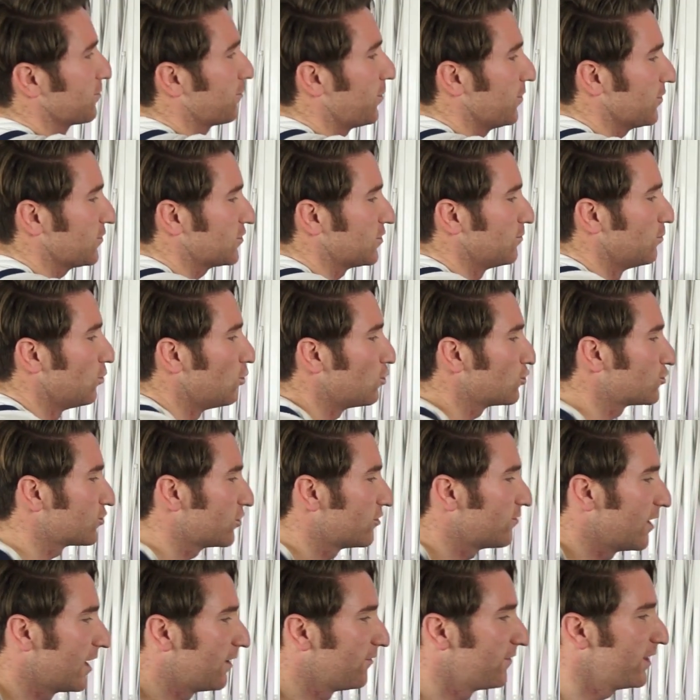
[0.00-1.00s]
just put some
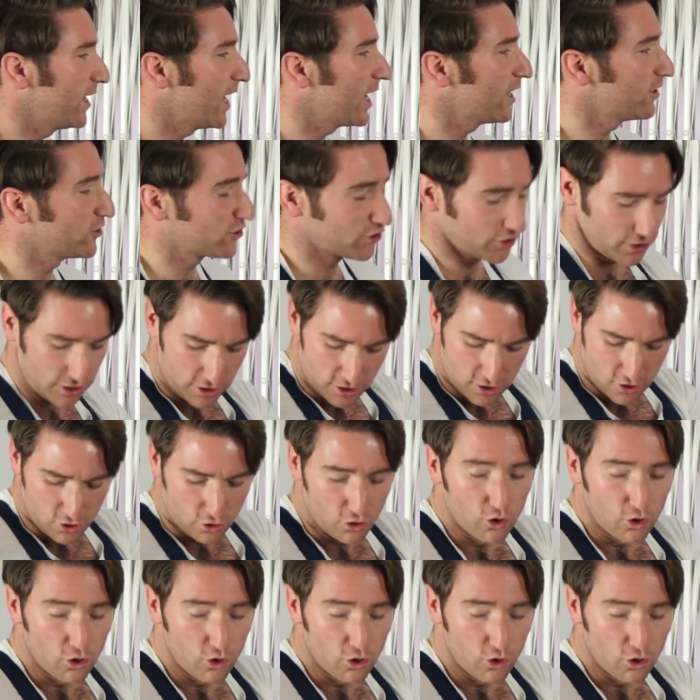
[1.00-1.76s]
water around the edge